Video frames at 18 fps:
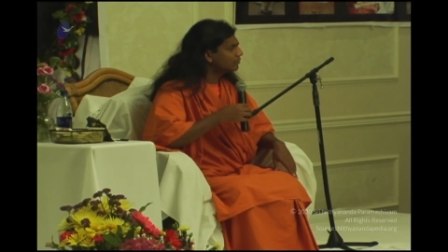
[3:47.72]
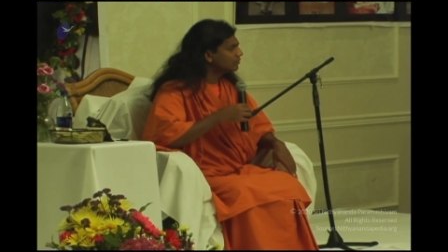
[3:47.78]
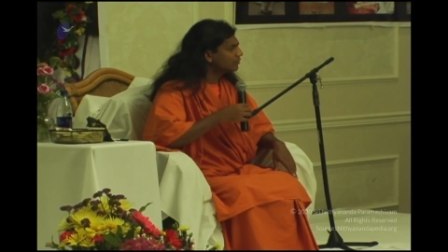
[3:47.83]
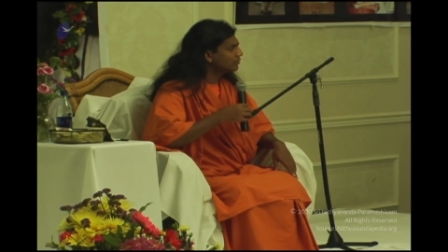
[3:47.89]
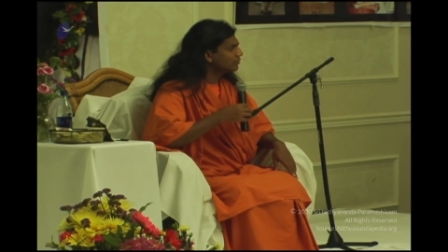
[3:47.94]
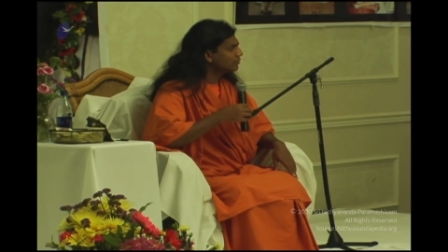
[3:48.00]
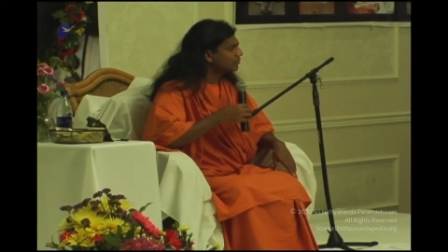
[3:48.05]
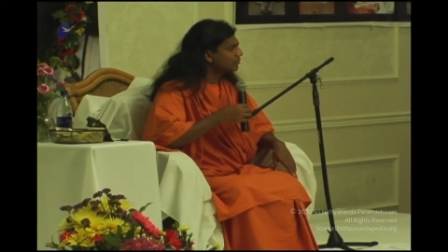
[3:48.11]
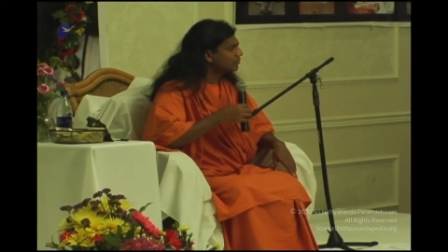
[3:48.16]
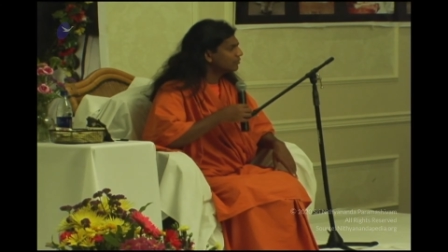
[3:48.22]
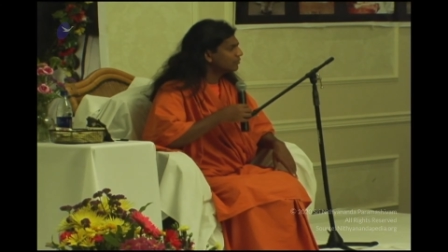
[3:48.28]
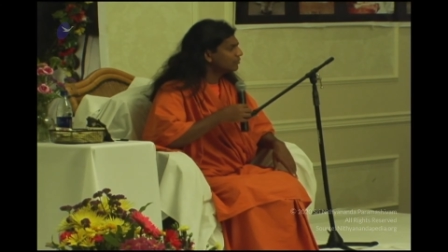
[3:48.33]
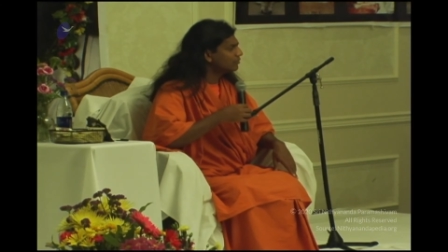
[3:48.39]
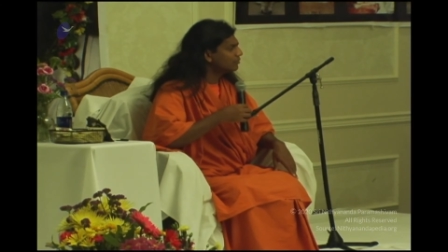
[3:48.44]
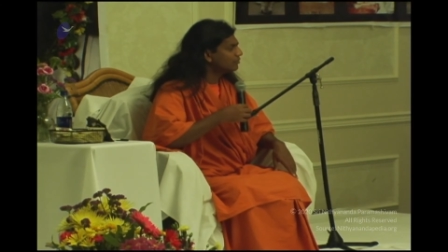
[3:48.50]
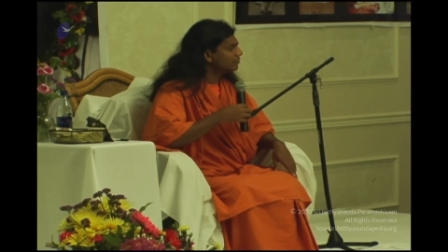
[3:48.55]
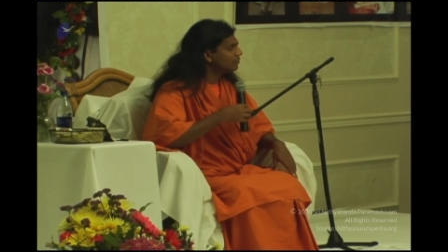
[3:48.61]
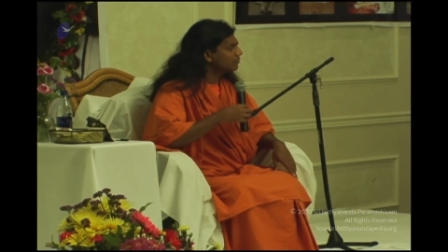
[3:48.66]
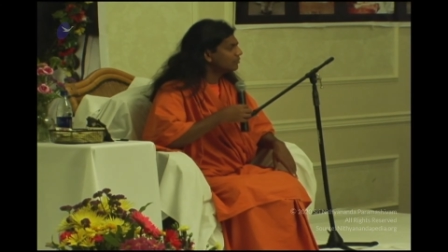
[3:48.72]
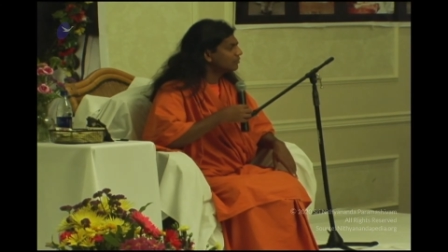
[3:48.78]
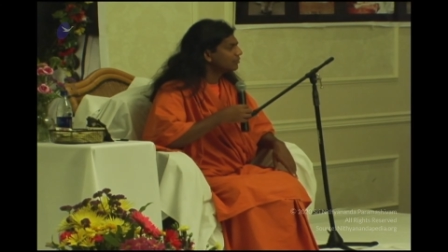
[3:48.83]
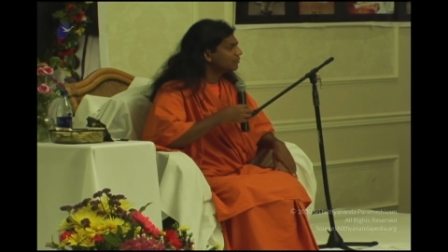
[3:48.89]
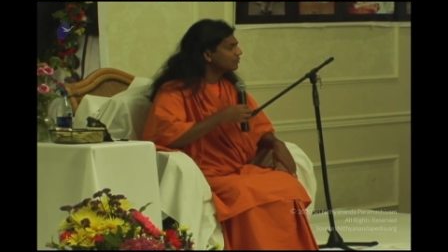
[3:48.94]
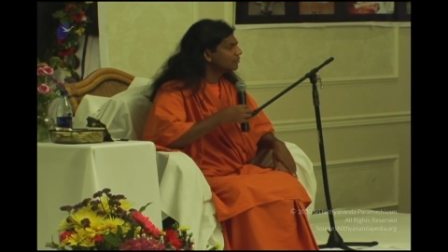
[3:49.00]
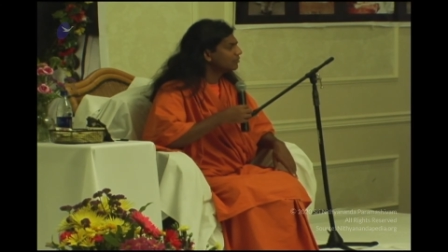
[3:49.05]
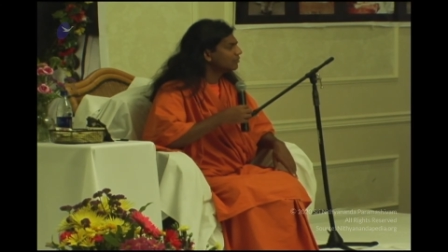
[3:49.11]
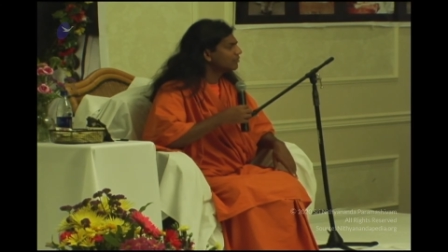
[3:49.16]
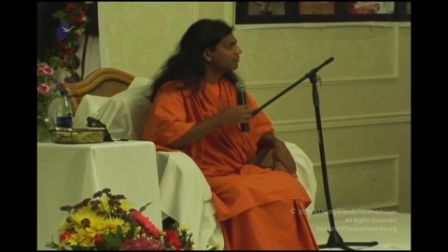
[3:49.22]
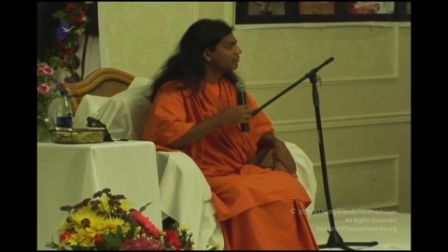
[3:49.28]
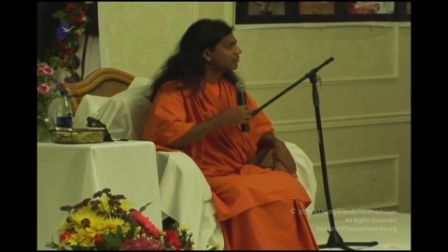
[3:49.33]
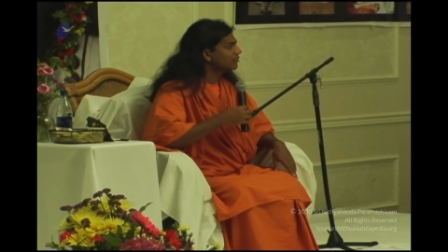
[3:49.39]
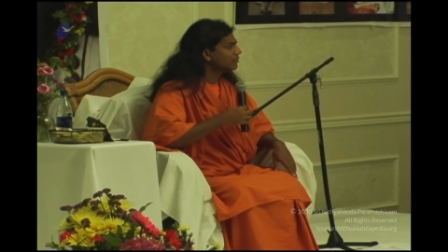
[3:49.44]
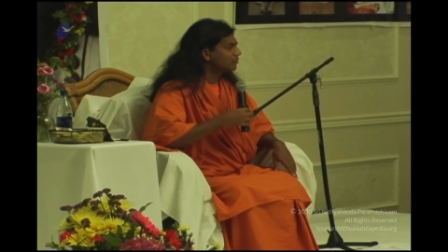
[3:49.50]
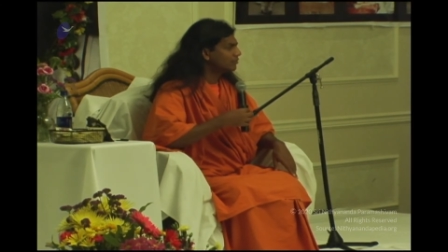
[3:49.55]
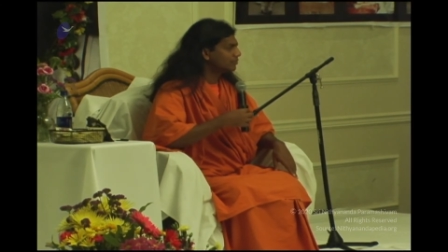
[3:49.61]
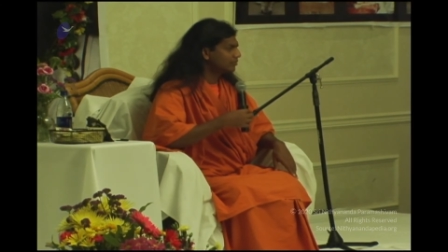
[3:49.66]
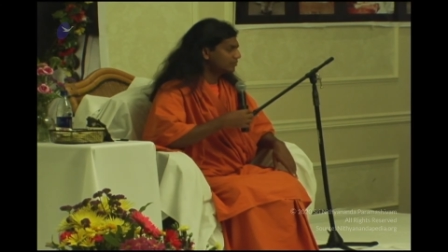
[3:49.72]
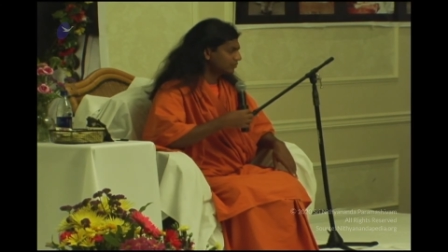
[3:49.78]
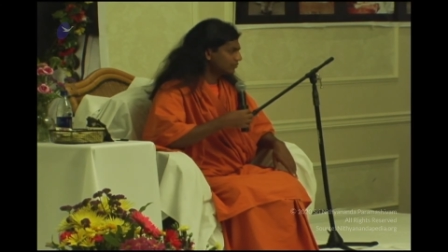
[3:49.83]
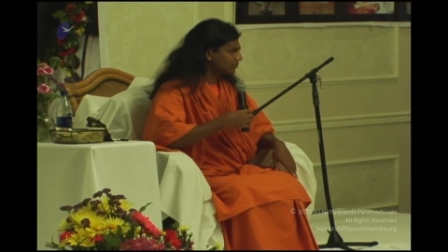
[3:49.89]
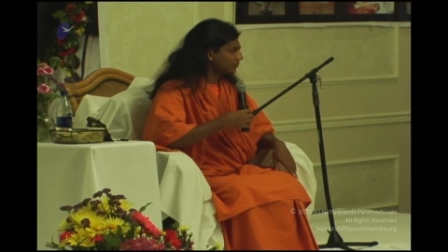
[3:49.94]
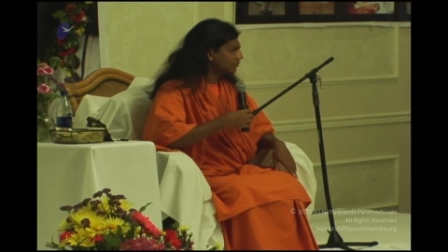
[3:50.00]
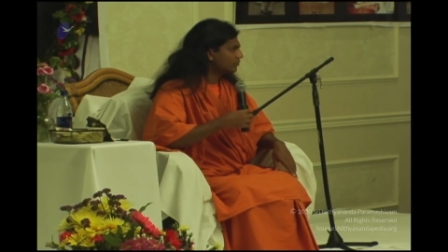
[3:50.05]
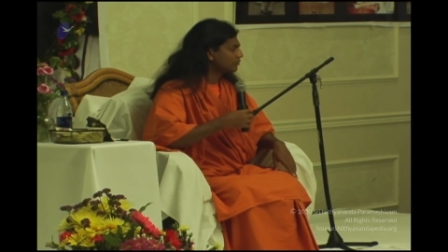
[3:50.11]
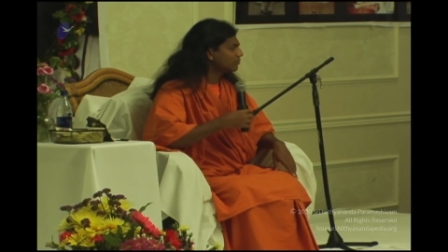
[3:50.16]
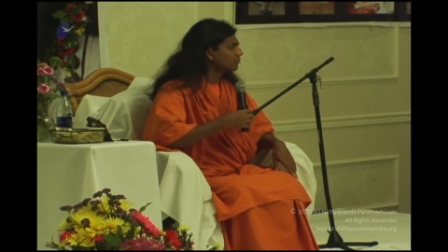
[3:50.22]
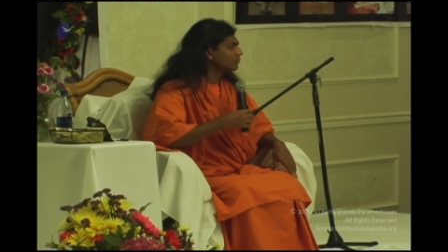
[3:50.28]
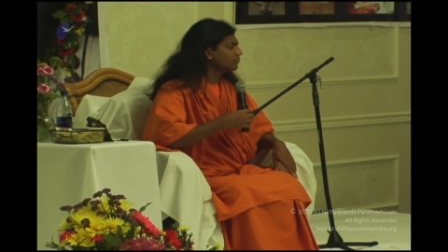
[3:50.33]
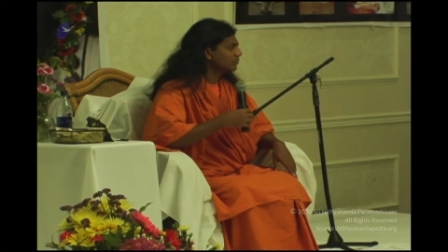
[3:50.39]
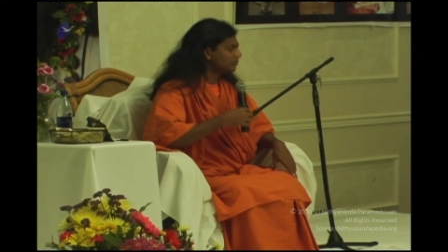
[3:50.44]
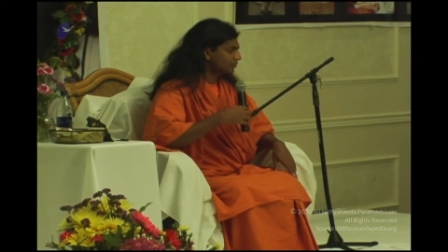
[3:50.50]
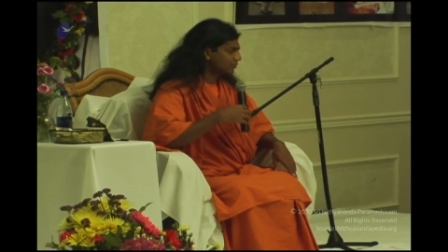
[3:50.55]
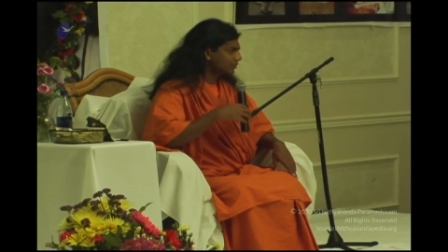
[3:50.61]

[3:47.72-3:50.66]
three types of three categories.